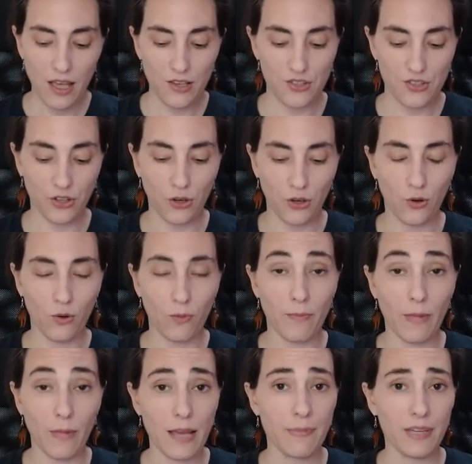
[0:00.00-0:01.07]
So
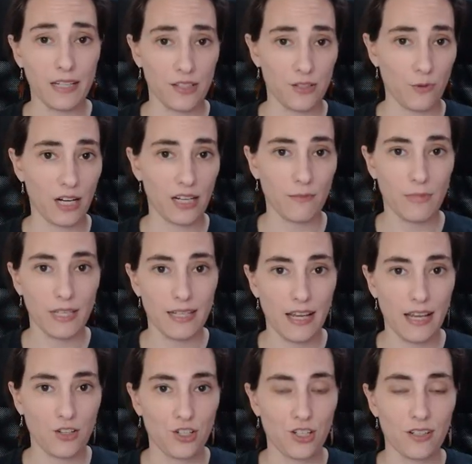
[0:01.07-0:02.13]
my biggest
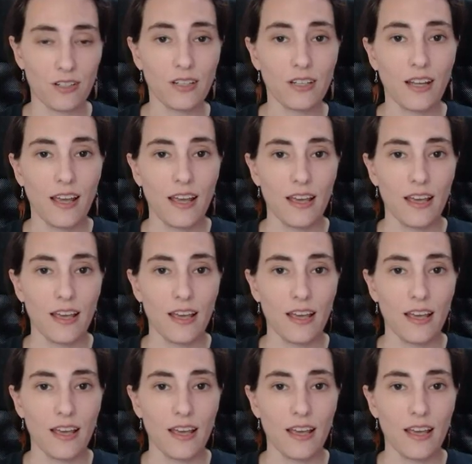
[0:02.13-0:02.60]
recommendation